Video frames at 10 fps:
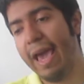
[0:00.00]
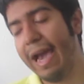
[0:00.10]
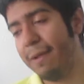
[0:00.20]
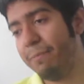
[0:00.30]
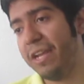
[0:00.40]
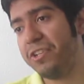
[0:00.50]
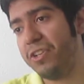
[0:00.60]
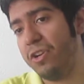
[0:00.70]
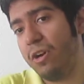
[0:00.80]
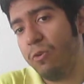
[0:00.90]

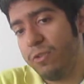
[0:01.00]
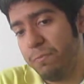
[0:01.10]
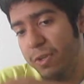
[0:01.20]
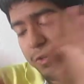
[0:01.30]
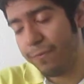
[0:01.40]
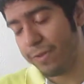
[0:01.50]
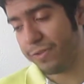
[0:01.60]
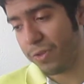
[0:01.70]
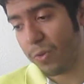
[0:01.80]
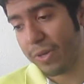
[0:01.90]
Animation and art was beautiful
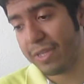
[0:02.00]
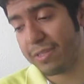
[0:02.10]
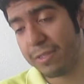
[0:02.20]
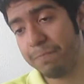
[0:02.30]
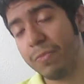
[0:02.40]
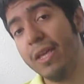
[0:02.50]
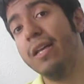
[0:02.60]
as always.